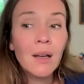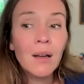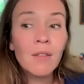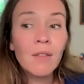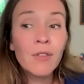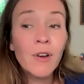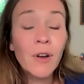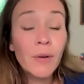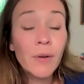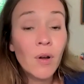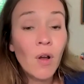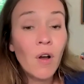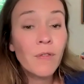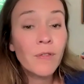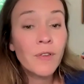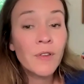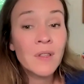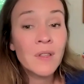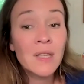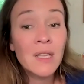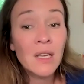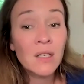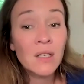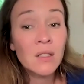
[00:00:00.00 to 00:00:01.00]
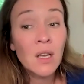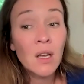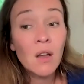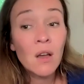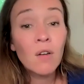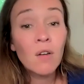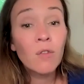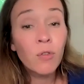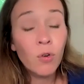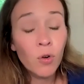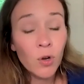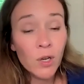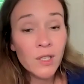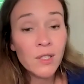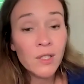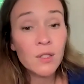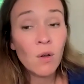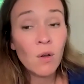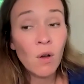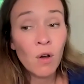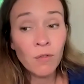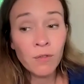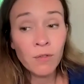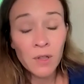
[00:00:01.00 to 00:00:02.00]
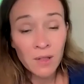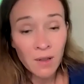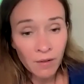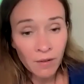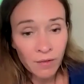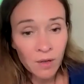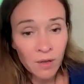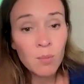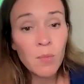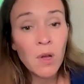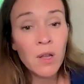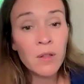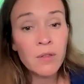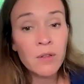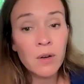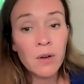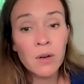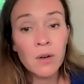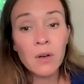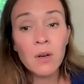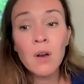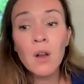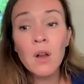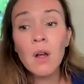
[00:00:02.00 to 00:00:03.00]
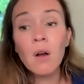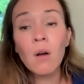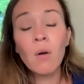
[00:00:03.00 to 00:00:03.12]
very often that voice of a loving mother